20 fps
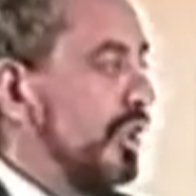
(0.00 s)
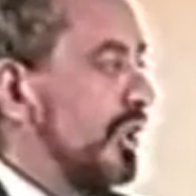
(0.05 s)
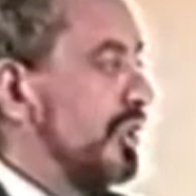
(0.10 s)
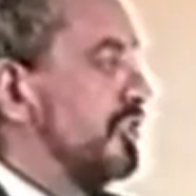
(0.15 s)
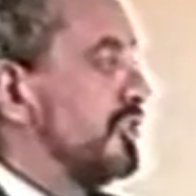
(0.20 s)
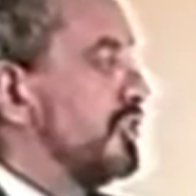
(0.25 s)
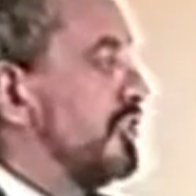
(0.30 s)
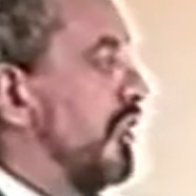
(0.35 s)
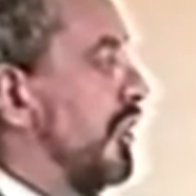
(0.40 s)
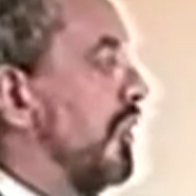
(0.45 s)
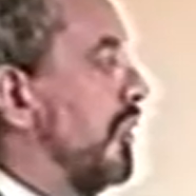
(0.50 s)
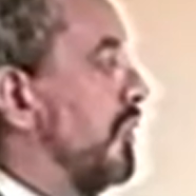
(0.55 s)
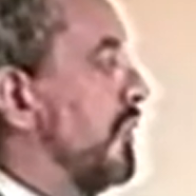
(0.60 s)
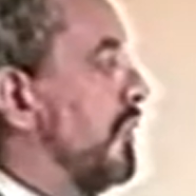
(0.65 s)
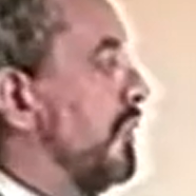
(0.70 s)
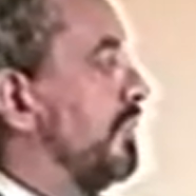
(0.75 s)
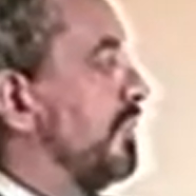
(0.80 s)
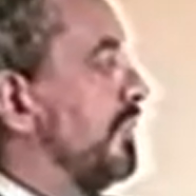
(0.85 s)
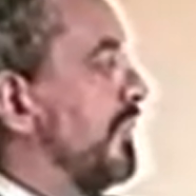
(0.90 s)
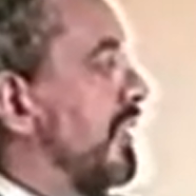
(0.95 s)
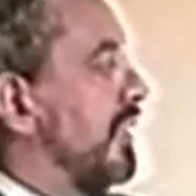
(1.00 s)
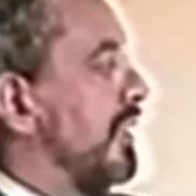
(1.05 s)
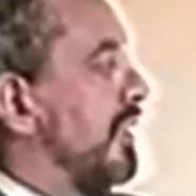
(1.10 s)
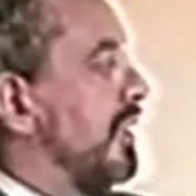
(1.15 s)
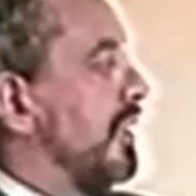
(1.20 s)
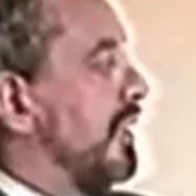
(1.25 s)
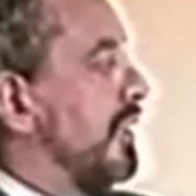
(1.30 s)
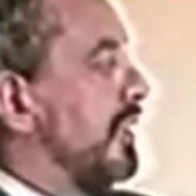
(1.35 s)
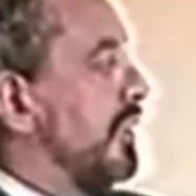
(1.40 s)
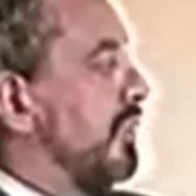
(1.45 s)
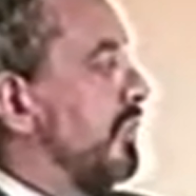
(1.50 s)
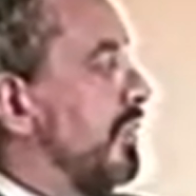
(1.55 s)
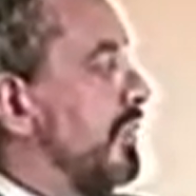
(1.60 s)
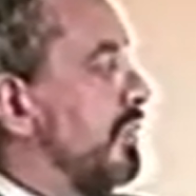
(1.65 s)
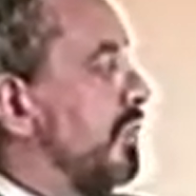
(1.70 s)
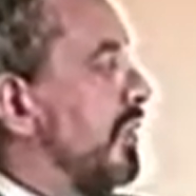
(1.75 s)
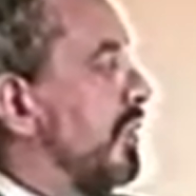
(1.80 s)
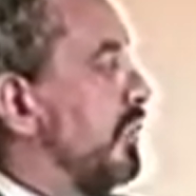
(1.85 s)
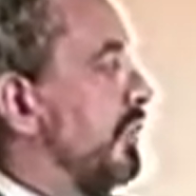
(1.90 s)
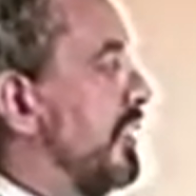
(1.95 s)
So
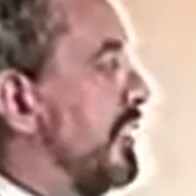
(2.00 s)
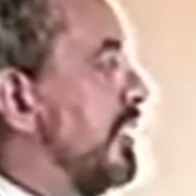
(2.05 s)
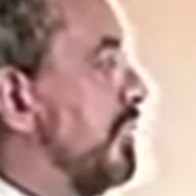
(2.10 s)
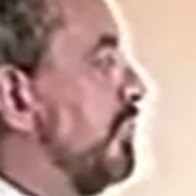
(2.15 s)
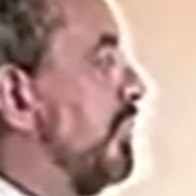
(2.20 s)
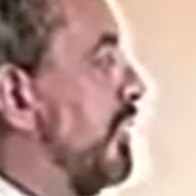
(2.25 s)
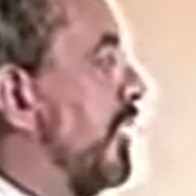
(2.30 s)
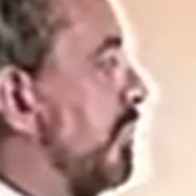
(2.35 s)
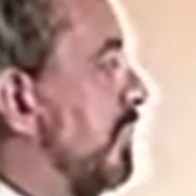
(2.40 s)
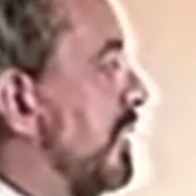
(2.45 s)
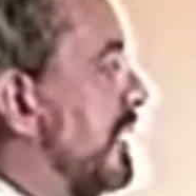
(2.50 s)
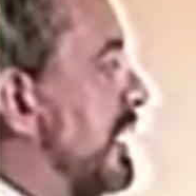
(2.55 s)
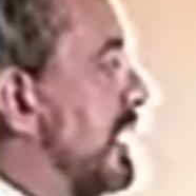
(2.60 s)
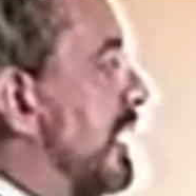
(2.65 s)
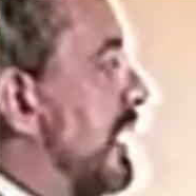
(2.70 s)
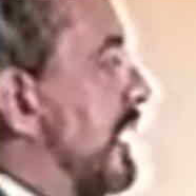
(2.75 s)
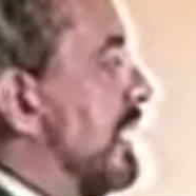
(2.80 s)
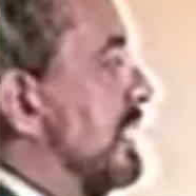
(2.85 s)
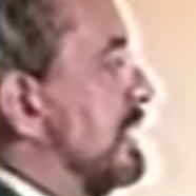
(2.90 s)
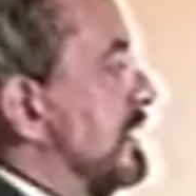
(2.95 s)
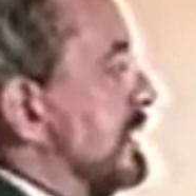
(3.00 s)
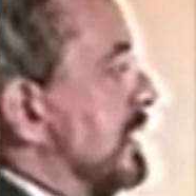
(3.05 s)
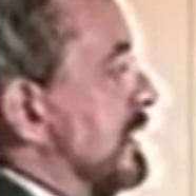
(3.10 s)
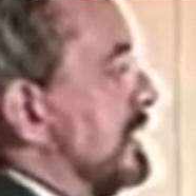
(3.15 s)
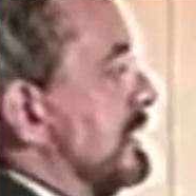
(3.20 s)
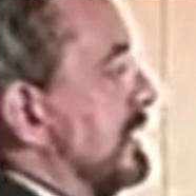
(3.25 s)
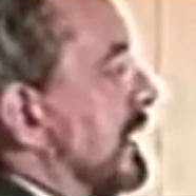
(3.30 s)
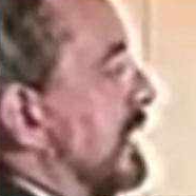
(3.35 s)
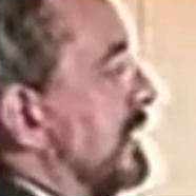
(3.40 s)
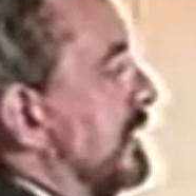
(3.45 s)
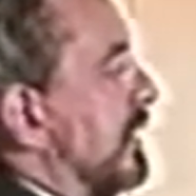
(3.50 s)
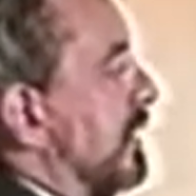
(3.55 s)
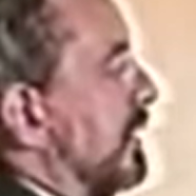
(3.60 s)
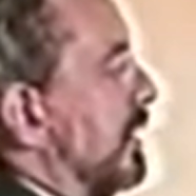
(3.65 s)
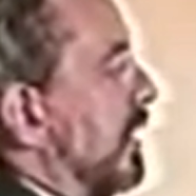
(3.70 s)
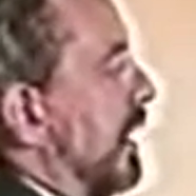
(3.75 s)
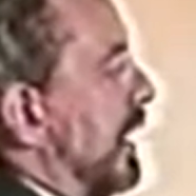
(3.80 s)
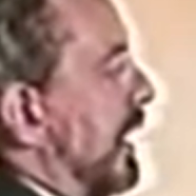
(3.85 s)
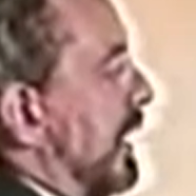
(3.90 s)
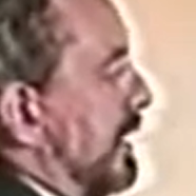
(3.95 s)
what we can probably guess is that the
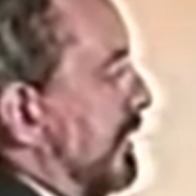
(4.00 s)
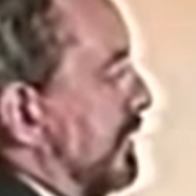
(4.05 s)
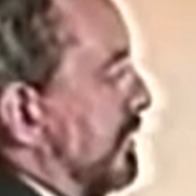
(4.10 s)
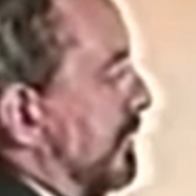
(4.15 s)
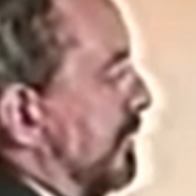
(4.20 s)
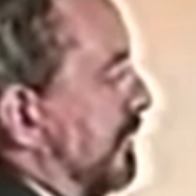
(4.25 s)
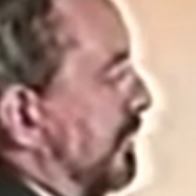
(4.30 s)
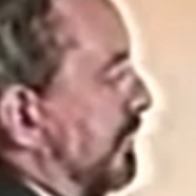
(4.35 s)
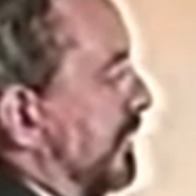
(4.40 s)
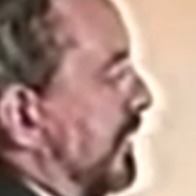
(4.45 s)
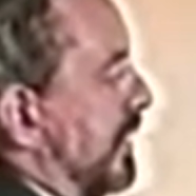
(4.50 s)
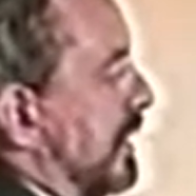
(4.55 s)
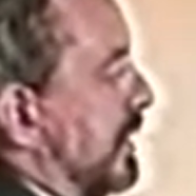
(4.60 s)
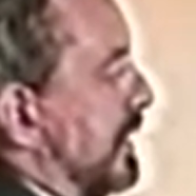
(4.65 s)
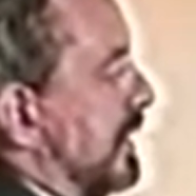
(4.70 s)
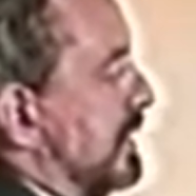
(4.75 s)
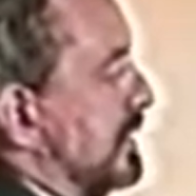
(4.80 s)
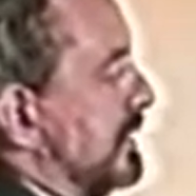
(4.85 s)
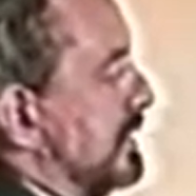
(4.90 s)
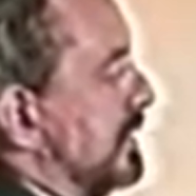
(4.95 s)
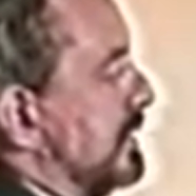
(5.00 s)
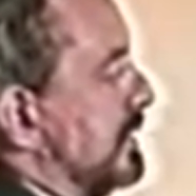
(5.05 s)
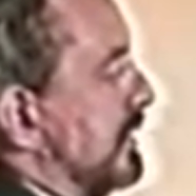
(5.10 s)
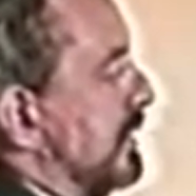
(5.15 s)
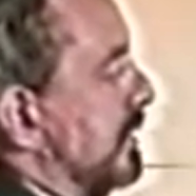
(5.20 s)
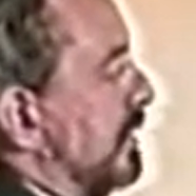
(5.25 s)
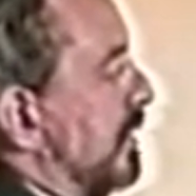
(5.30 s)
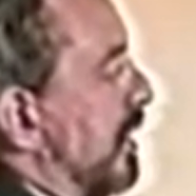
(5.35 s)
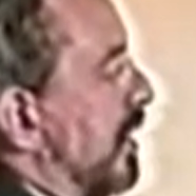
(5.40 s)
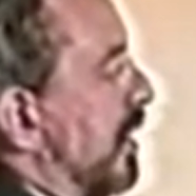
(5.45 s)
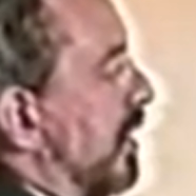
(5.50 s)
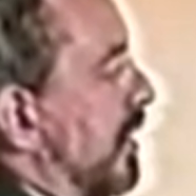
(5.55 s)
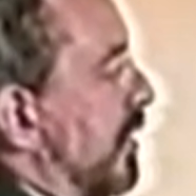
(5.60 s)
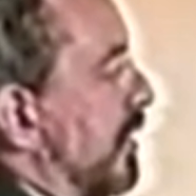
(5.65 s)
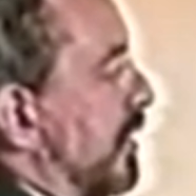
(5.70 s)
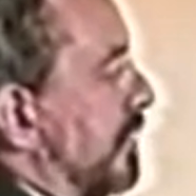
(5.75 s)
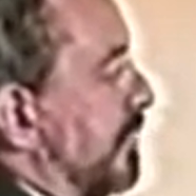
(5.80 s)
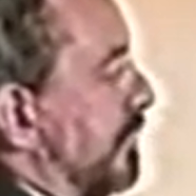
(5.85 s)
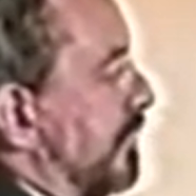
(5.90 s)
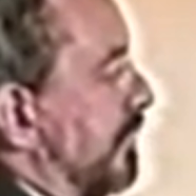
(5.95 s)
light is still
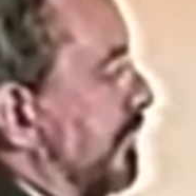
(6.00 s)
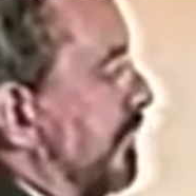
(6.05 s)
on